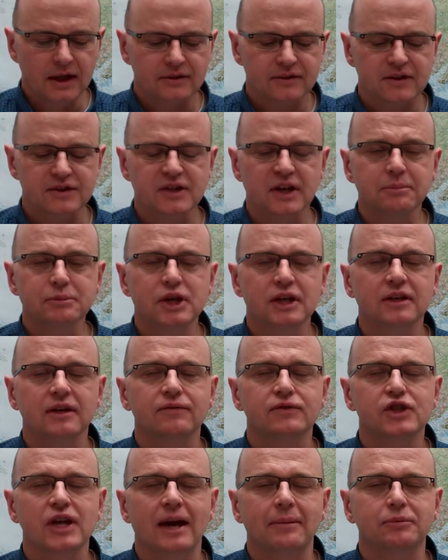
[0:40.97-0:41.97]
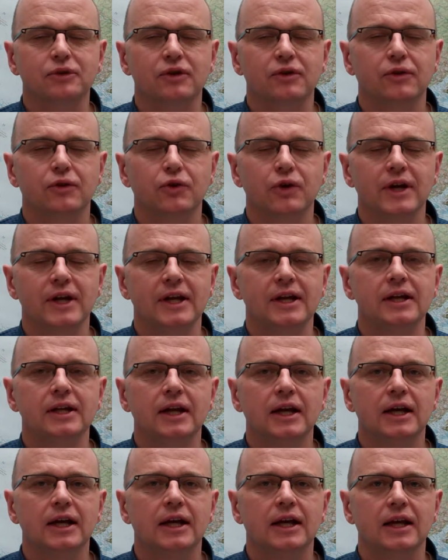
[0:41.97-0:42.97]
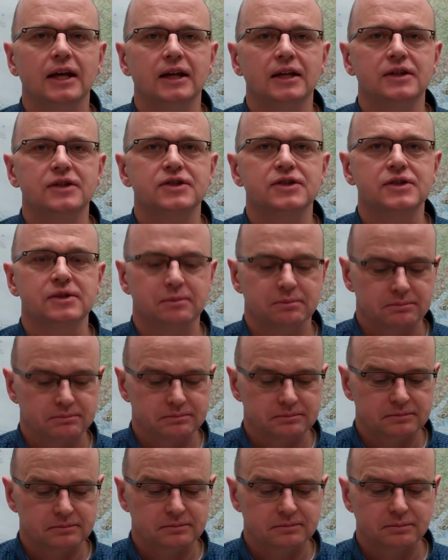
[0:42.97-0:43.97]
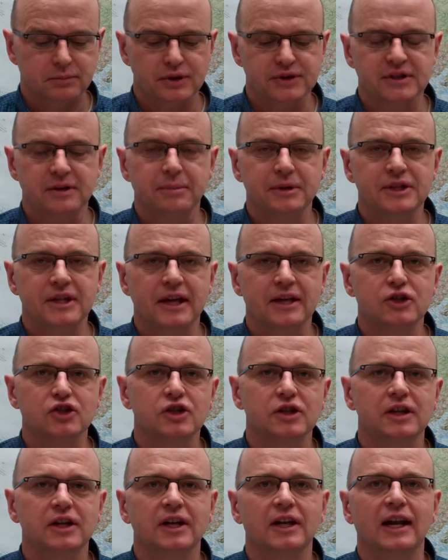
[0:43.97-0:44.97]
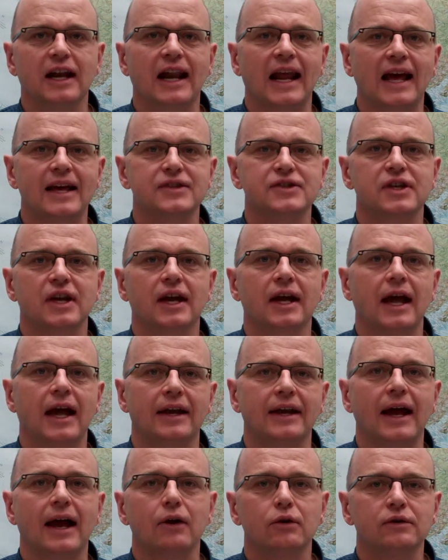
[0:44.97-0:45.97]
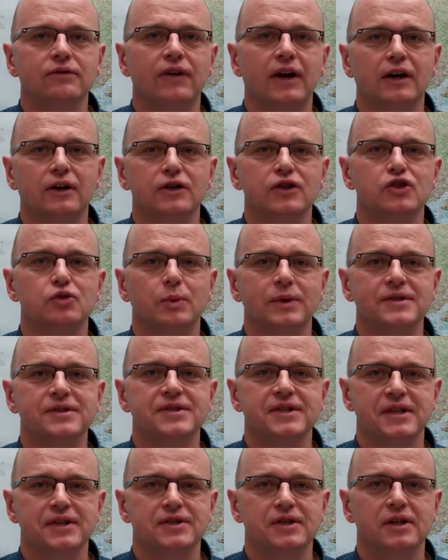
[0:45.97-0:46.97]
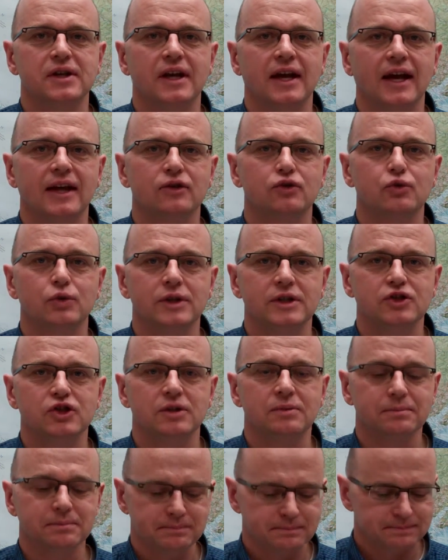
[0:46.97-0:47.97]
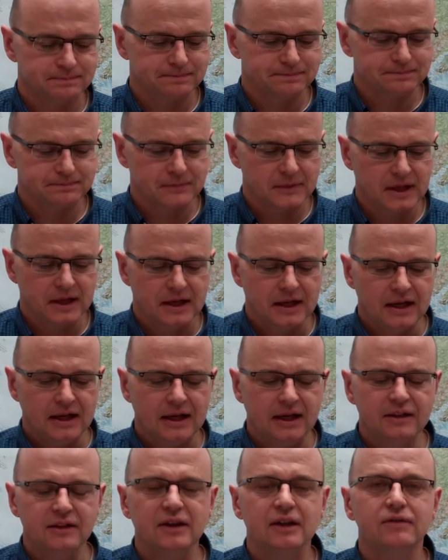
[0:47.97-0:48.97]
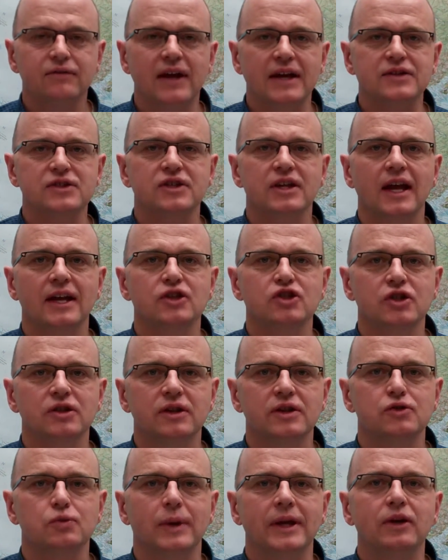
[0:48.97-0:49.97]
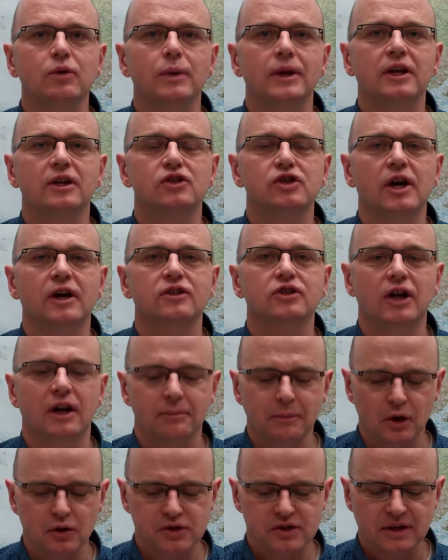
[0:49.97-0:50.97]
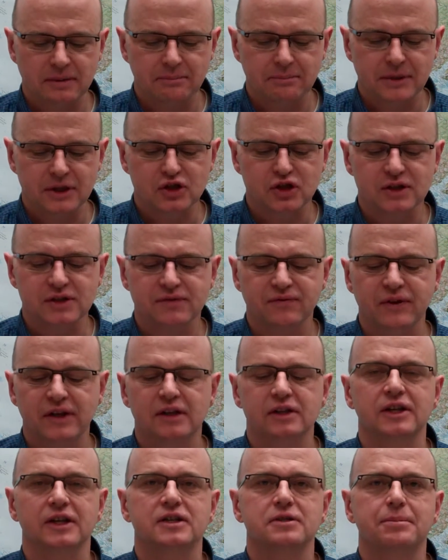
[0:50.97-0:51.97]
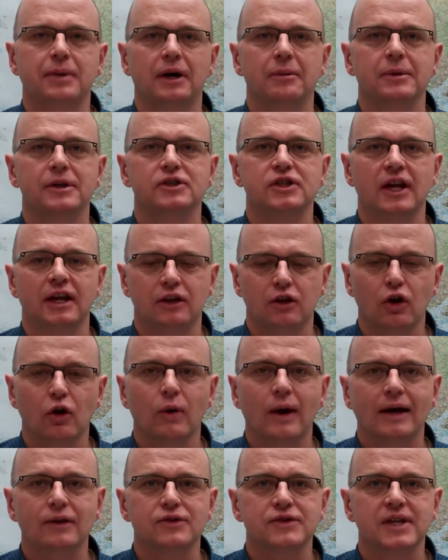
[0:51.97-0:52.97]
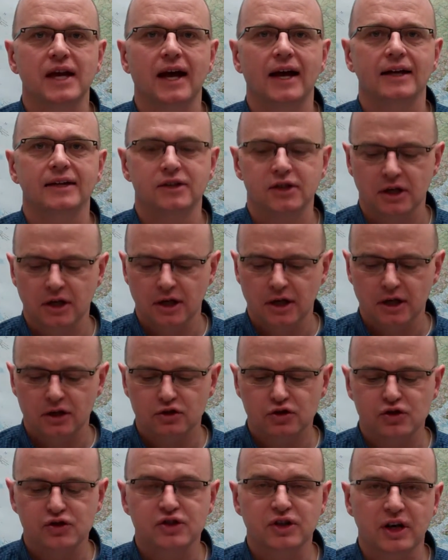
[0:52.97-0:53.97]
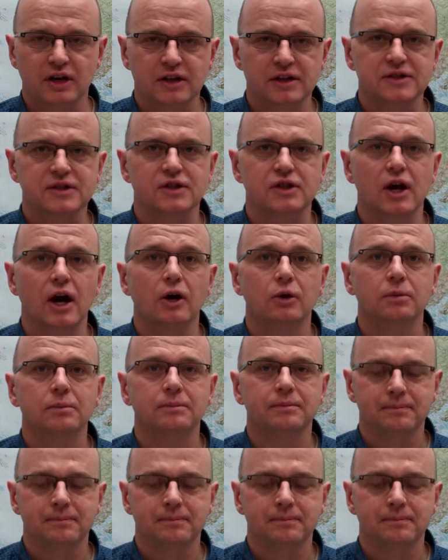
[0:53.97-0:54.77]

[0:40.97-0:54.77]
The subject of chapter 3 is precipitation in Alaska and how it varies with season and region. In the investigation this week we conduct our most ambitious field experiment and go outside to study snow.